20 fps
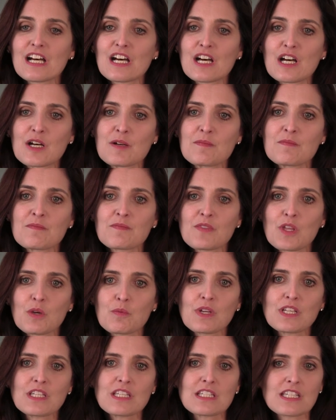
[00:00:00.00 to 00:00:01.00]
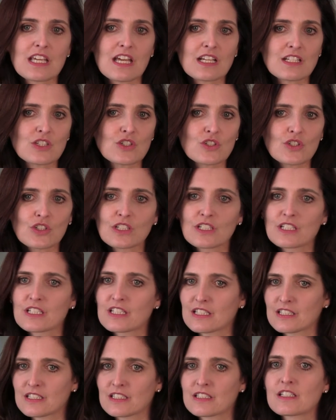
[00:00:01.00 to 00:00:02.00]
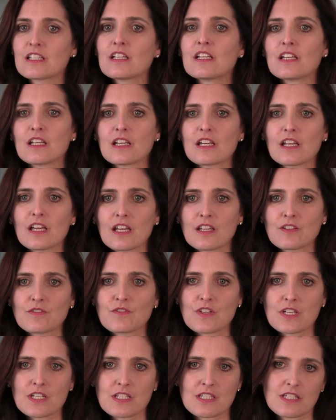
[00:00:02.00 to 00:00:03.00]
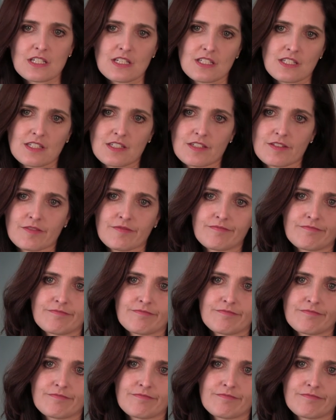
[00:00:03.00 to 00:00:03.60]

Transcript: that we detect it early and fix it.